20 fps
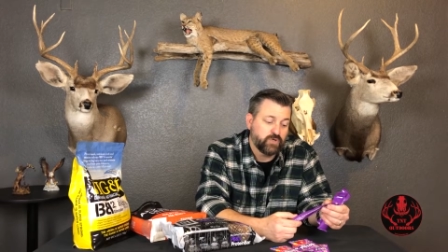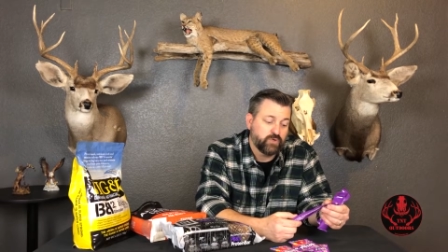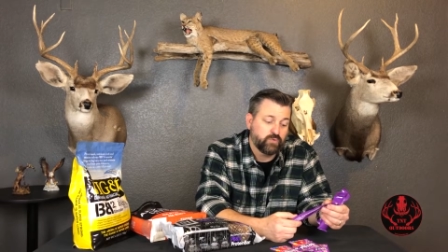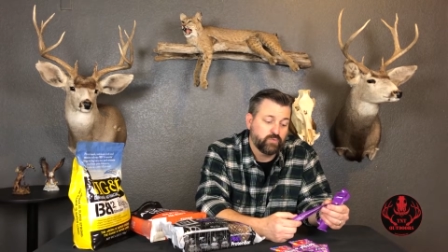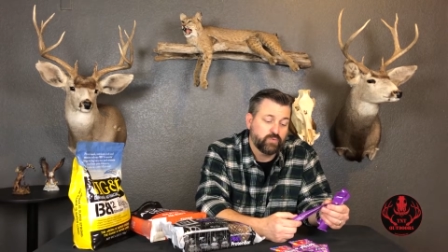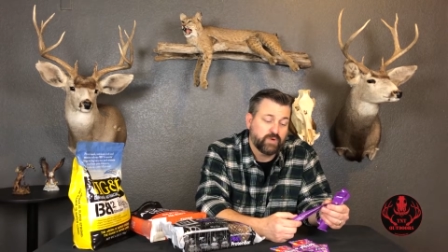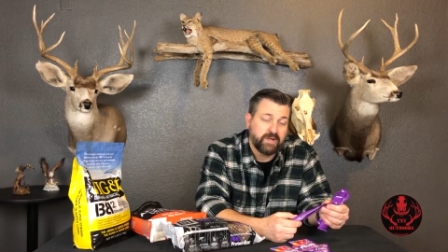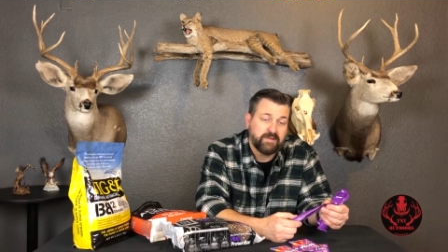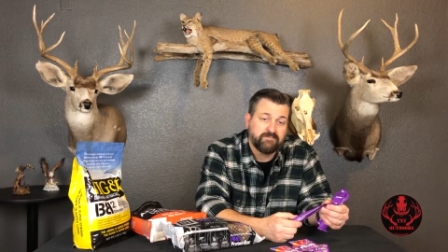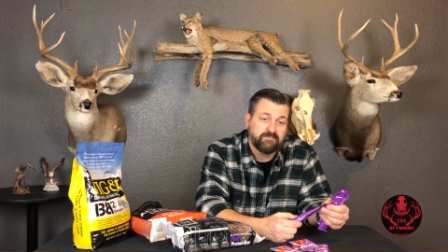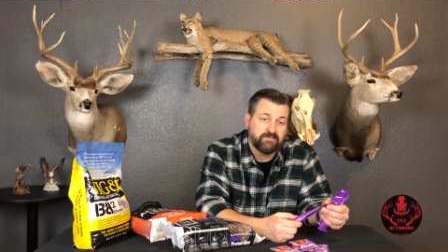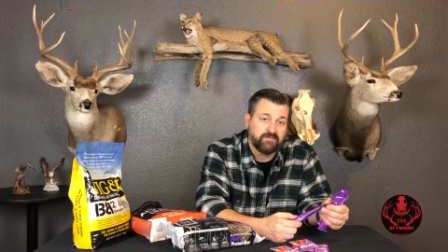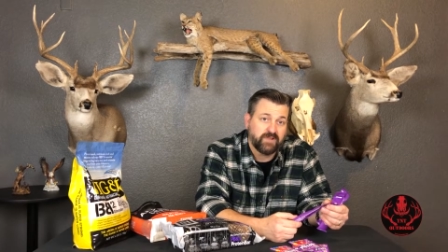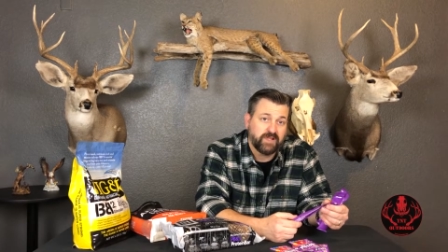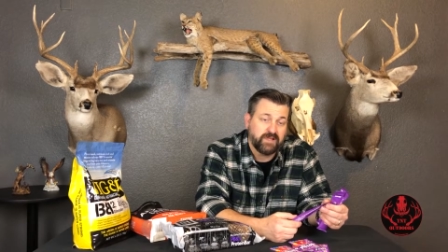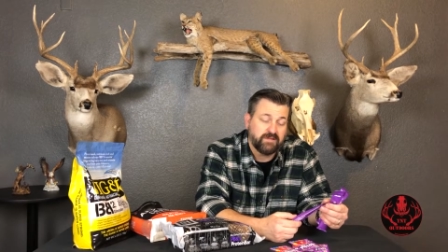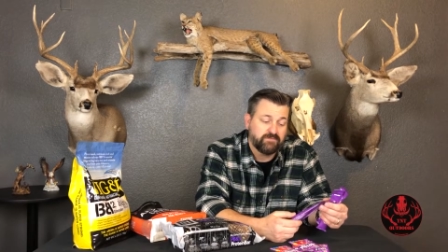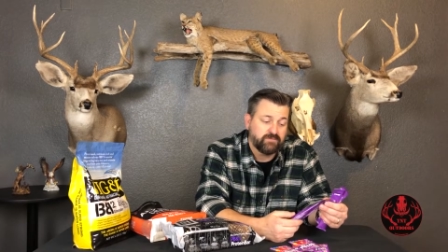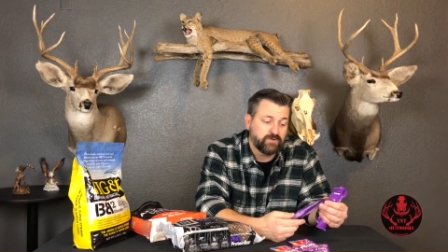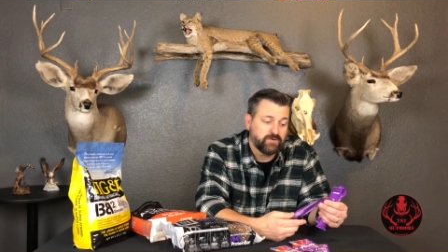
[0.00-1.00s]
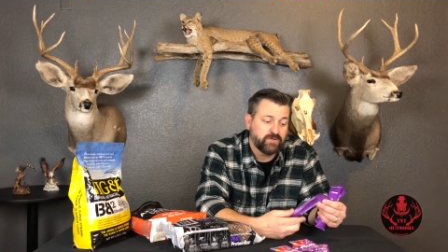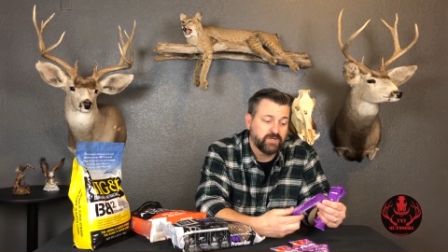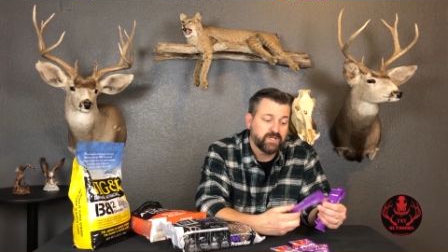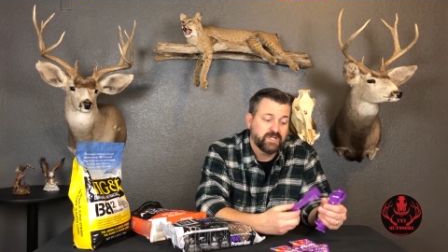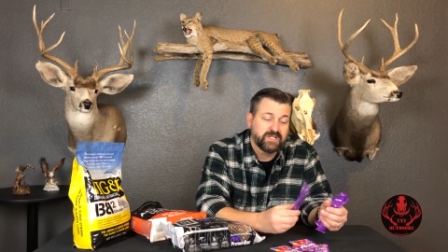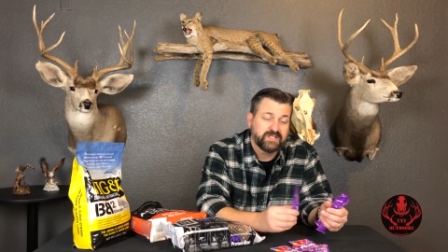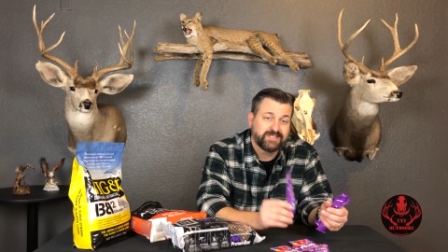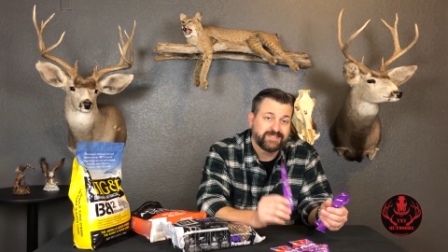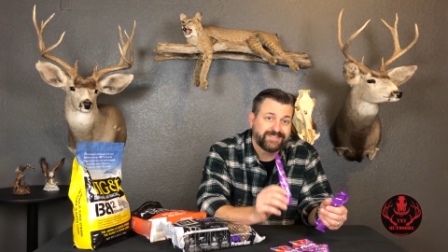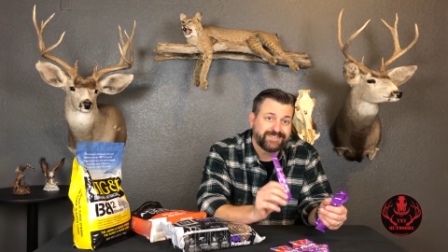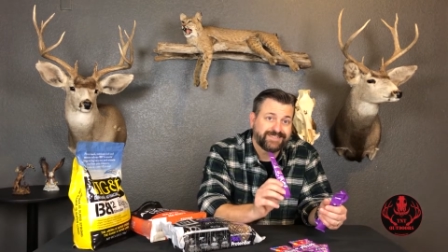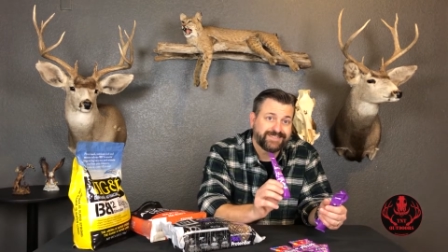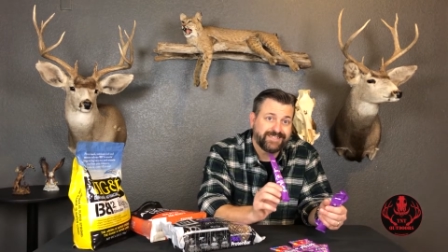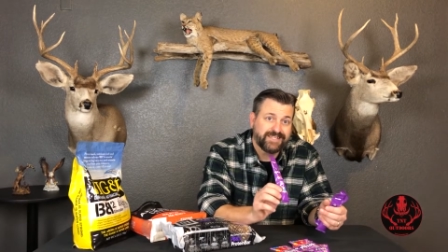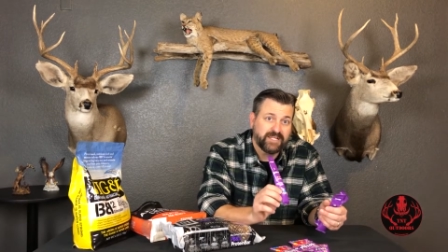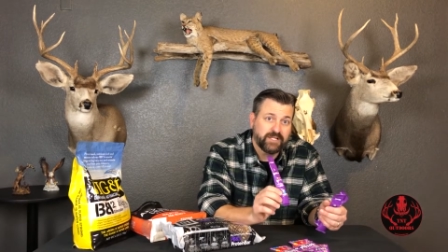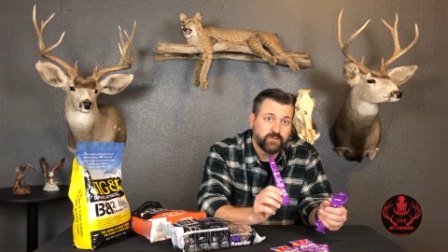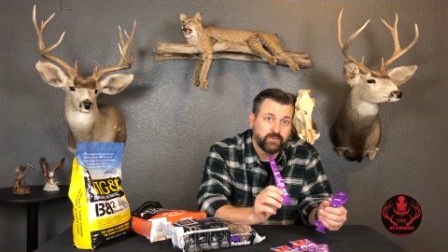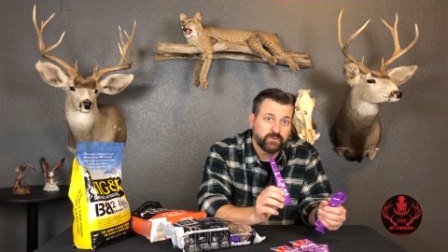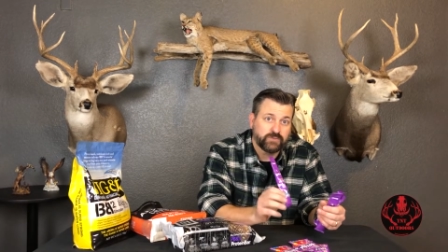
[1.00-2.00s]
grape flavored
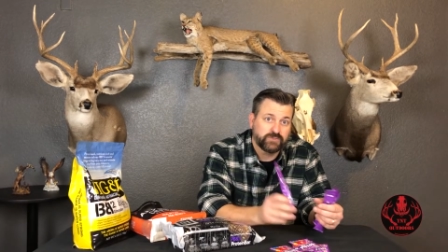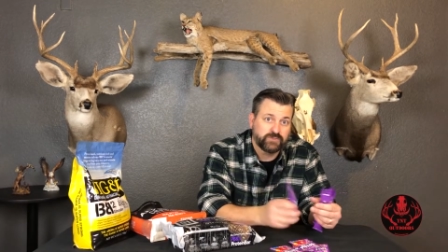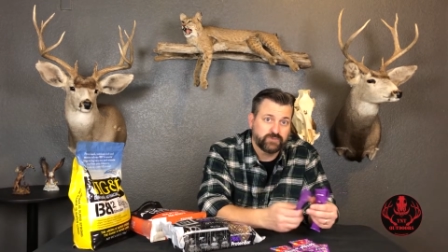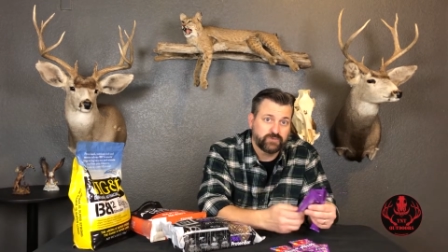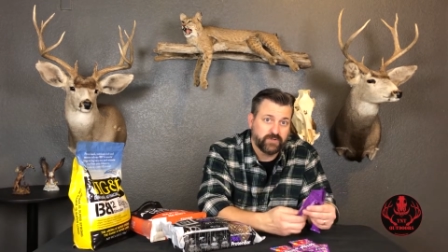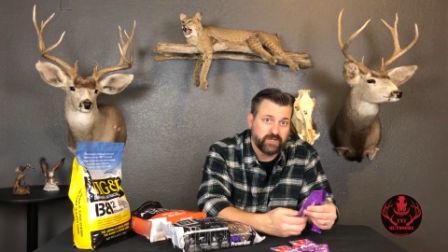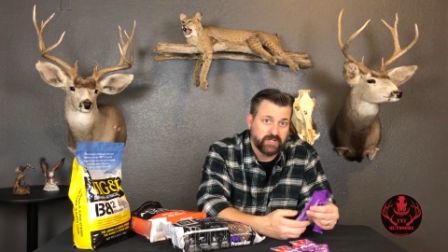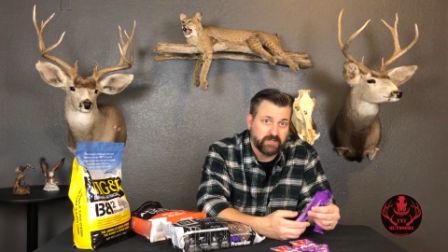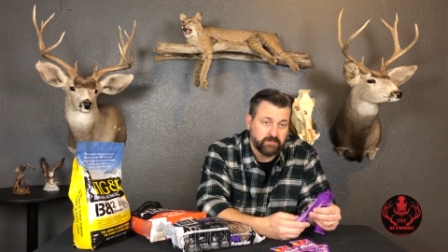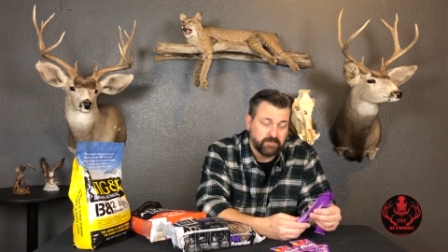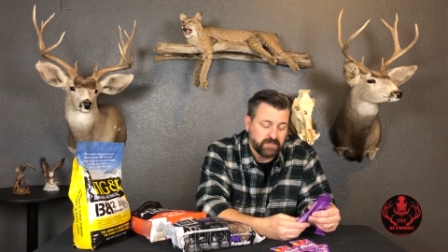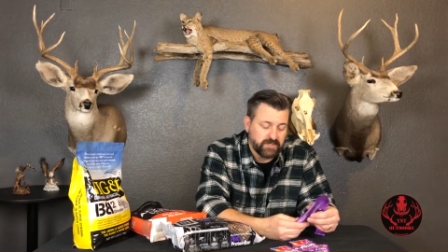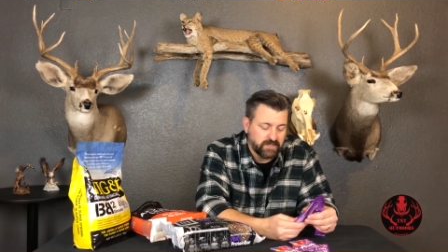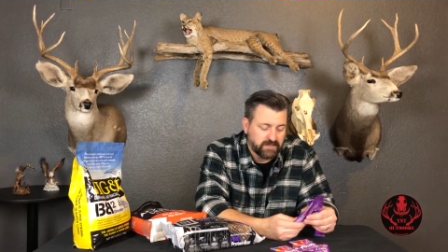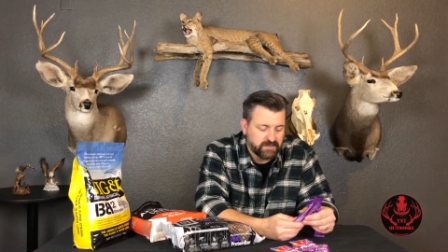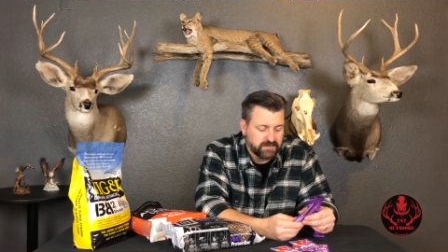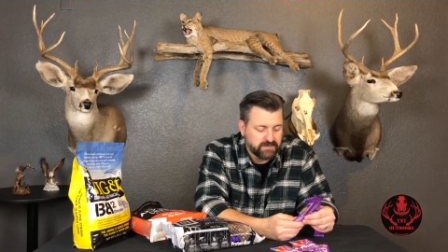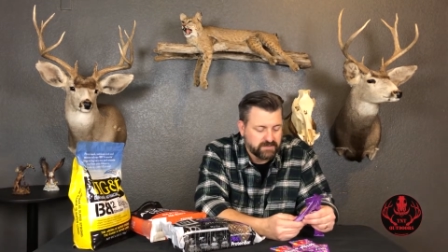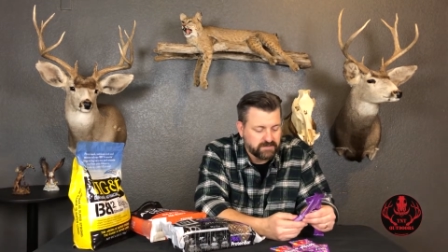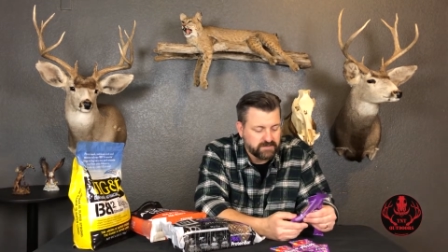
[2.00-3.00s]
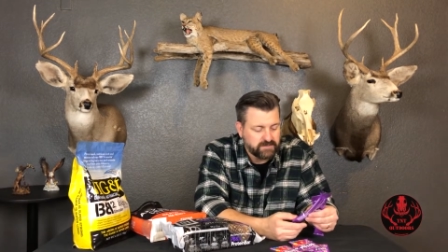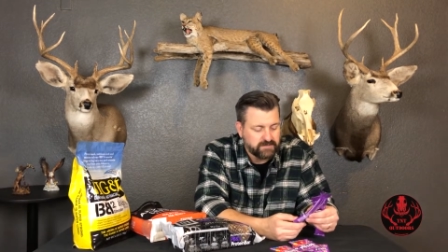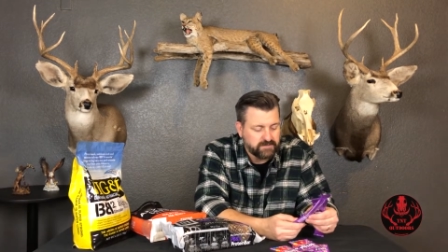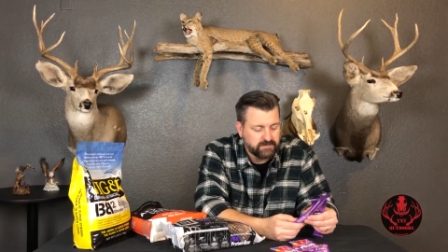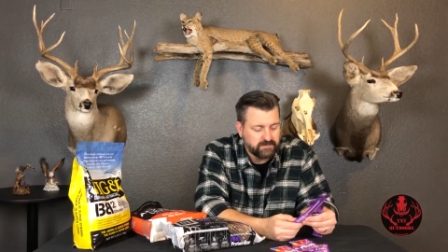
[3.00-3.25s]
Skittles drink mix.